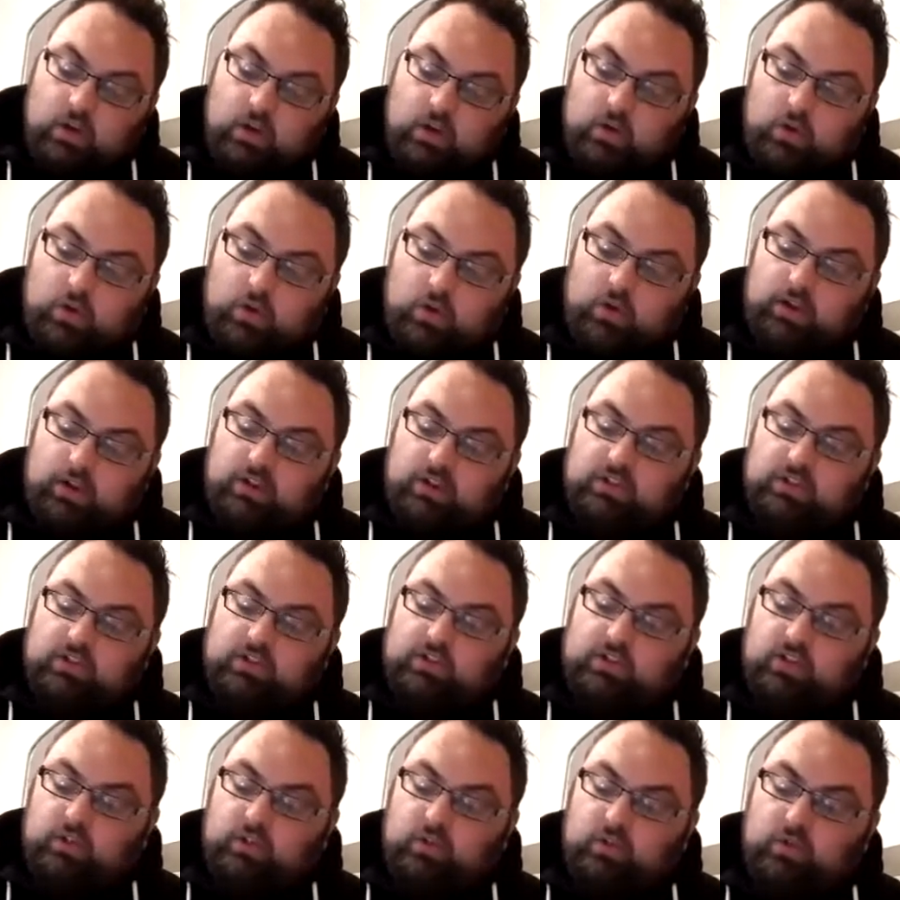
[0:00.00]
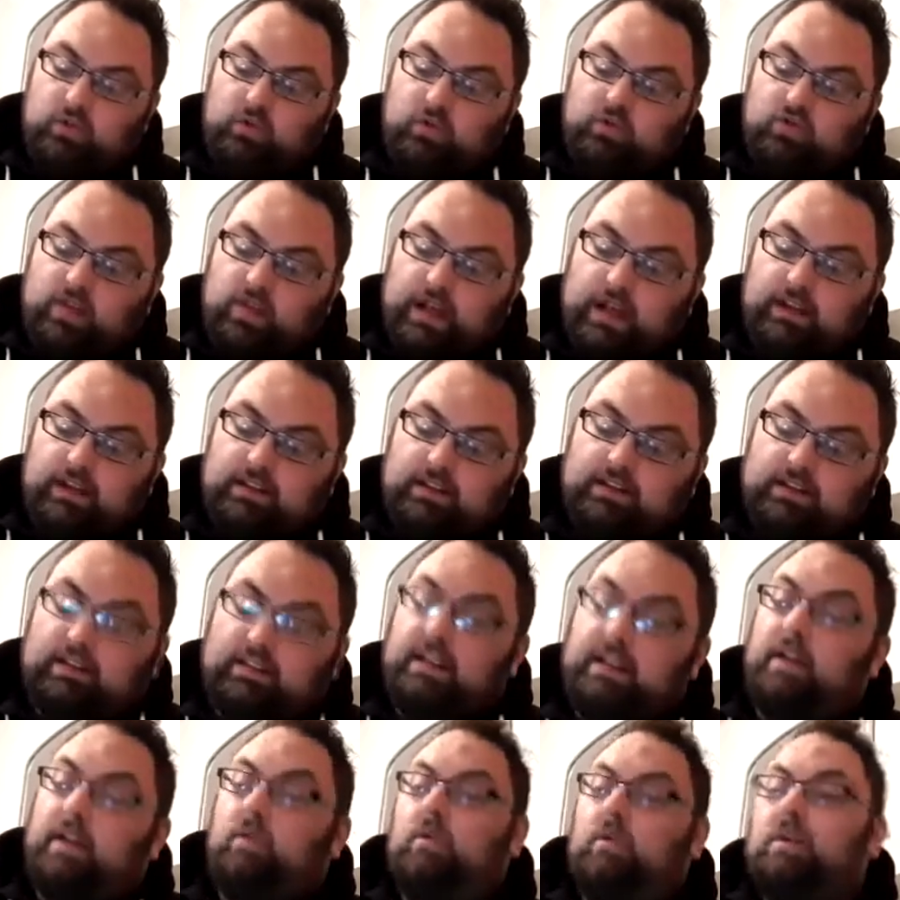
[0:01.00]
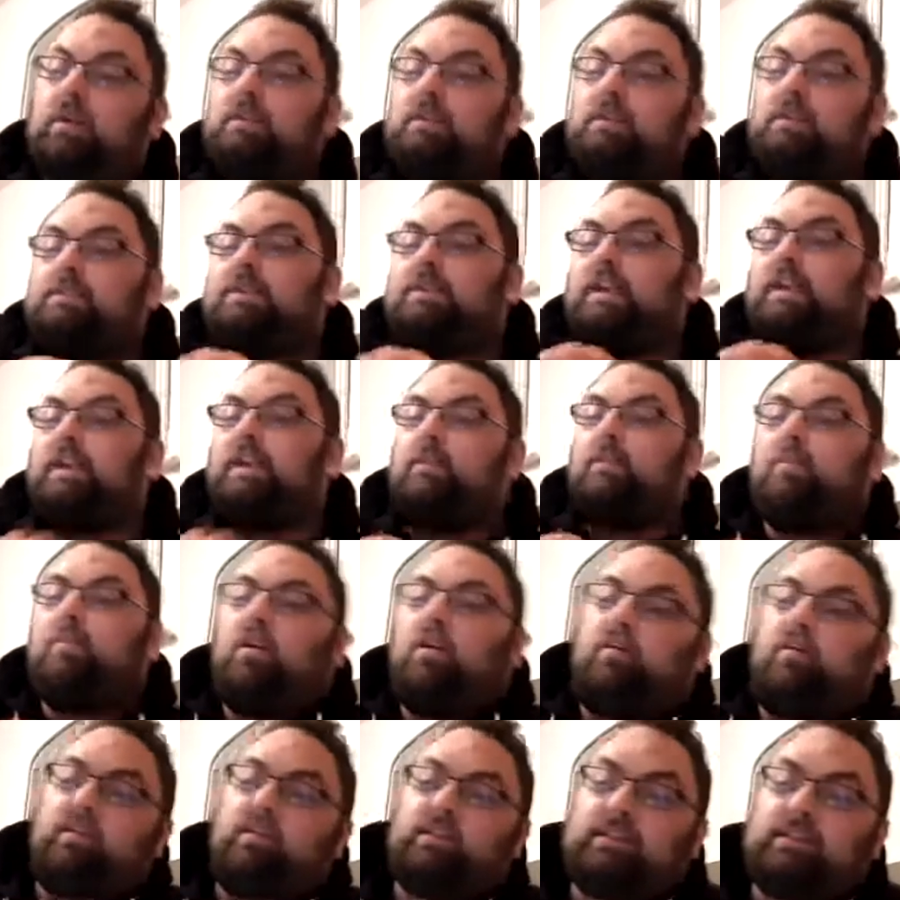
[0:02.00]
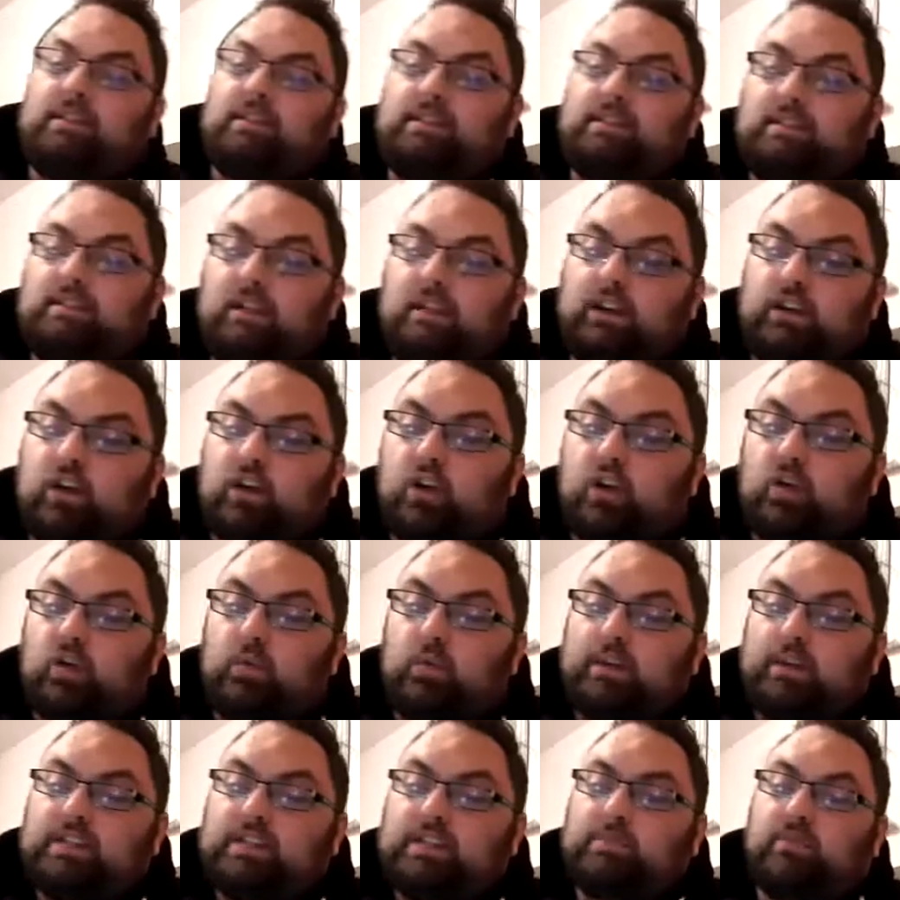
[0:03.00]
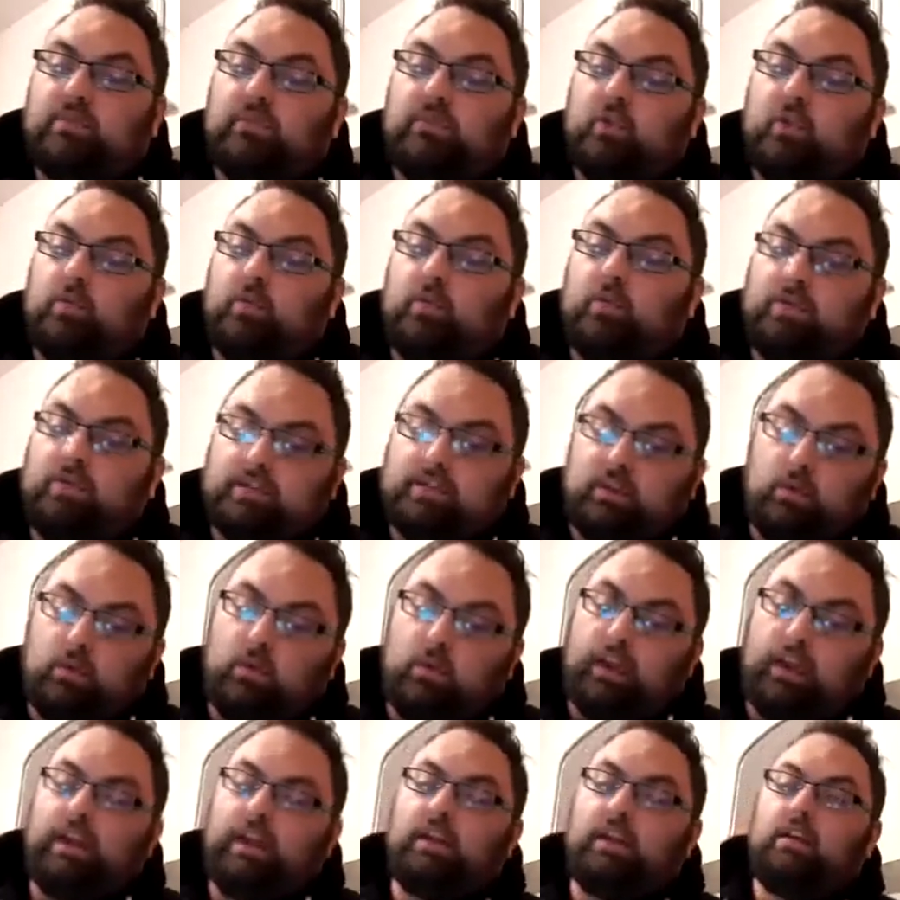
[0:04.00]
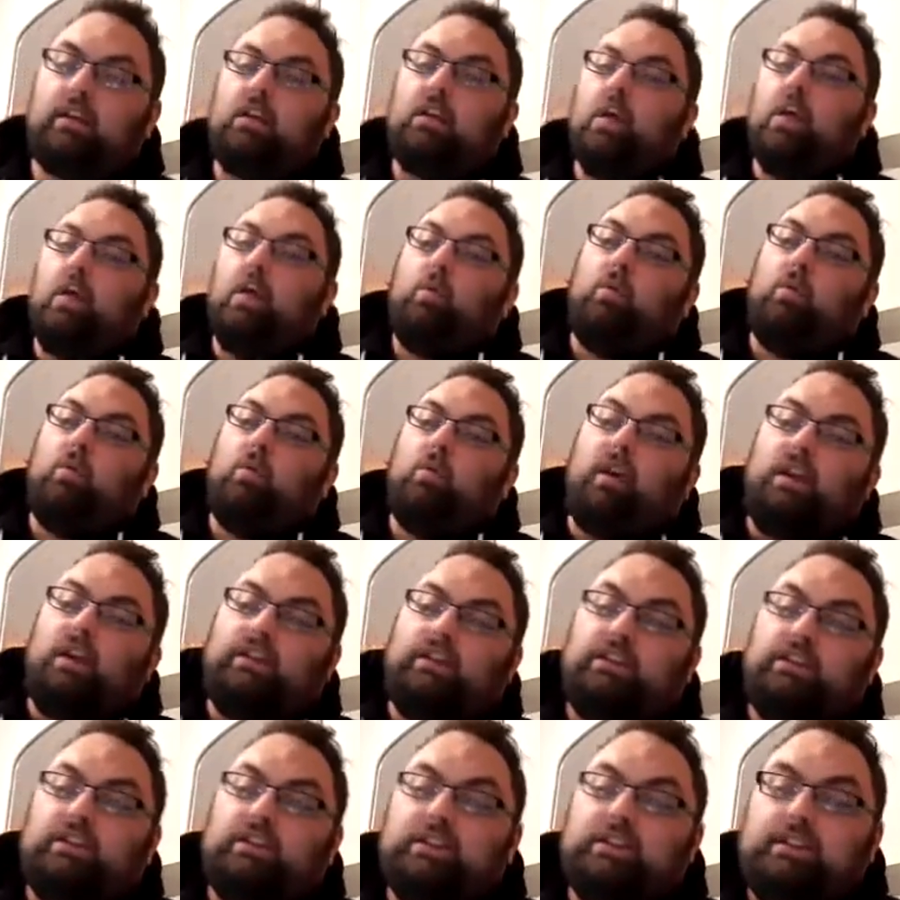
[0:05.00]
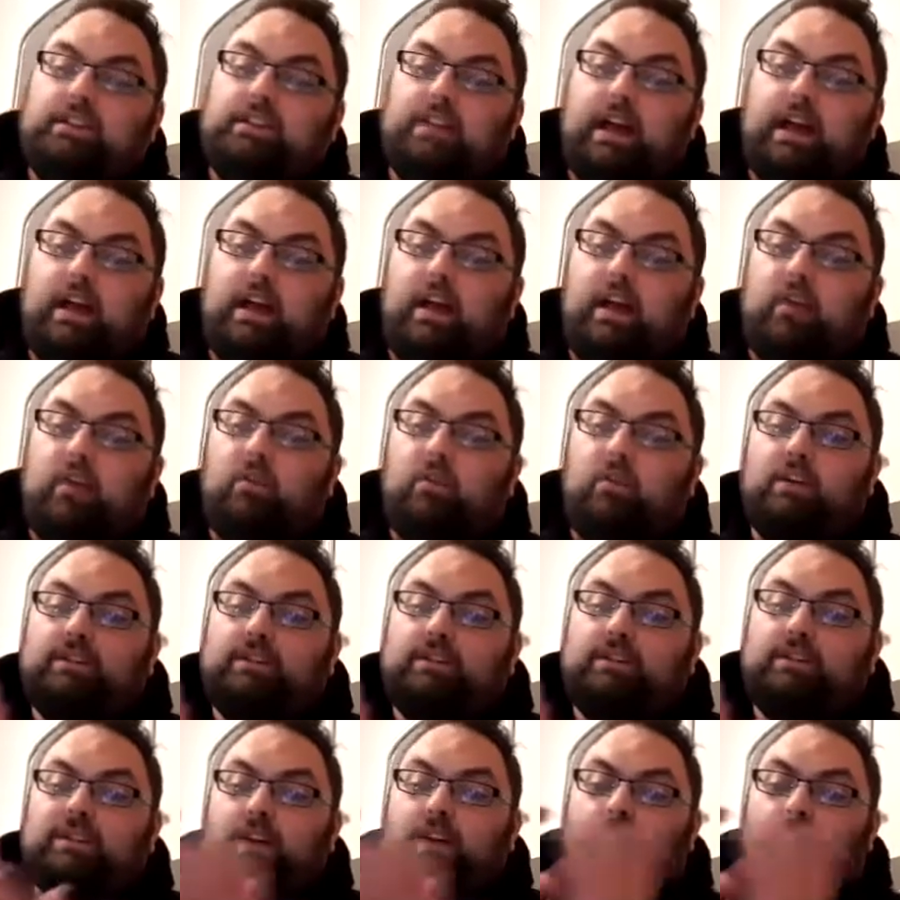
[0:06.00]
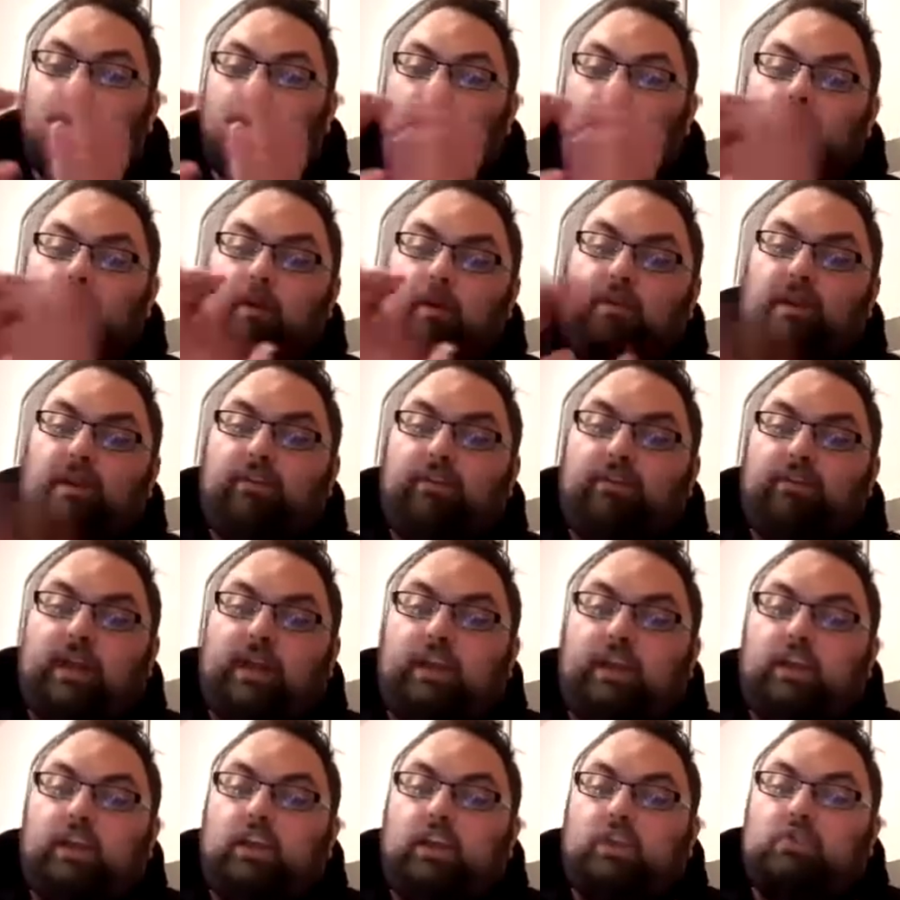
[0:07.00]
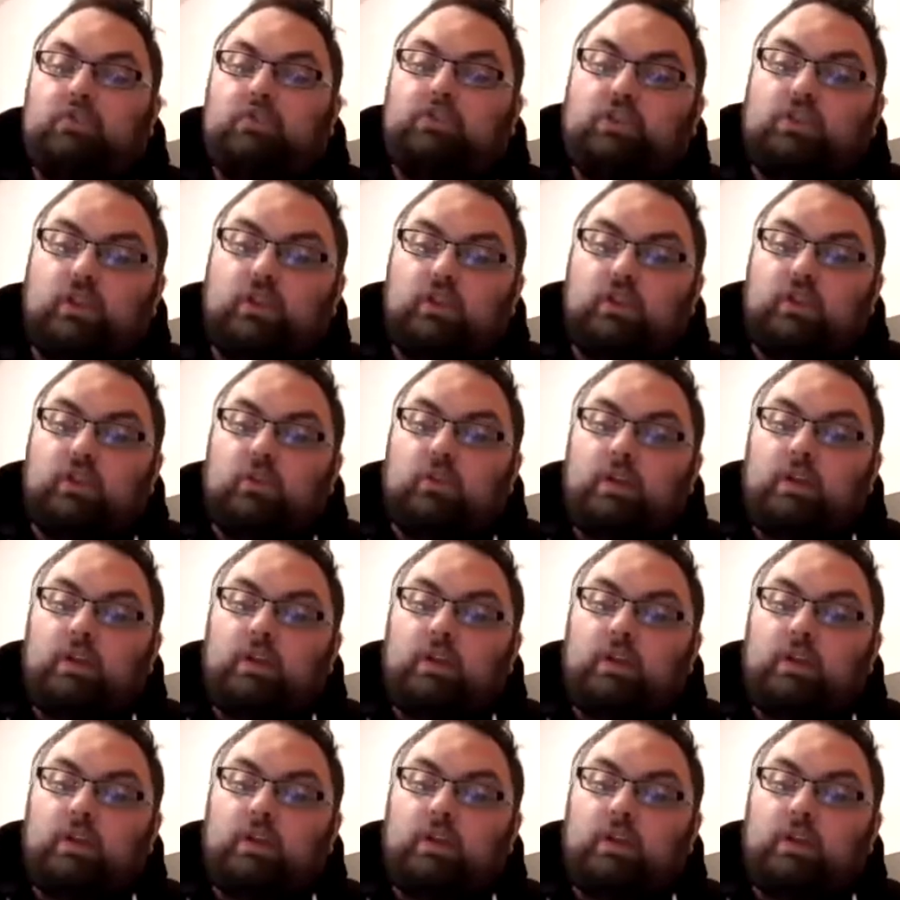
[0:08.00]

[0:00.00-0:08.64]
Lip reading: Hooligans 2, Dragons 0. Take a moment to consider who wins performance of the week. Well, I just say I want to a big thank you to